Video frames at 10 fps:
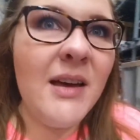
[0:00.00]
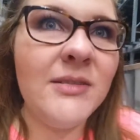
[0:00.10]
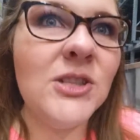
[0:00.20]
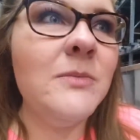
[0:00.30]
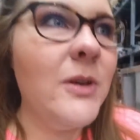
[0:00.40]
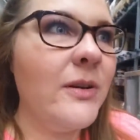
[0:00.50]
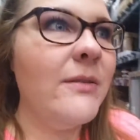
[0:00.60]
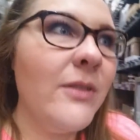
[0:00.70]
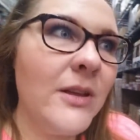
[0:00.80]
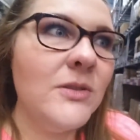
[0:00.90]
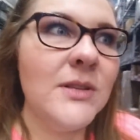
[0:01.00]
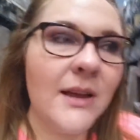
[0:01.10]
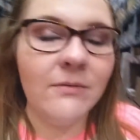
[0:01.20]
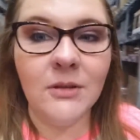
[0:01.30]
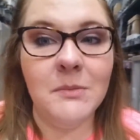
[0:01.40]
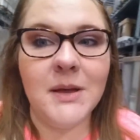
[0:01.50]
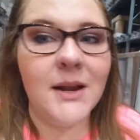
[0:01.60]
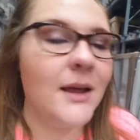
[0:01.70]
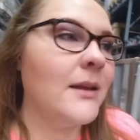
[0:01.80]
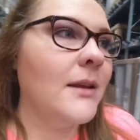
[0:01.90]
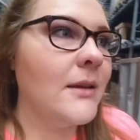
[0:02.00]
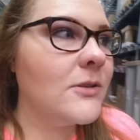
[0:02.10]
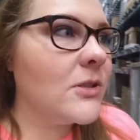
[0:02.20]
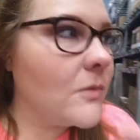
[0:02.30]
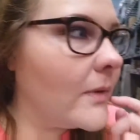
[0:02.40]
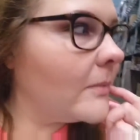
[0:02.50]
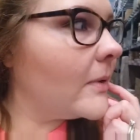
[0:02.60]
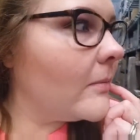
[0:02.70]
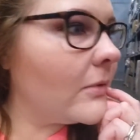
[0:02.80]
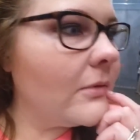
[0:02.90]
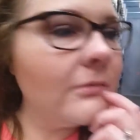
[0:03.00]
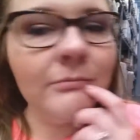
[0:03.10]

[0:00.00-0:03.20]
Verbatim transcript: I should be grateful I used to have that acne. It's just one pimple.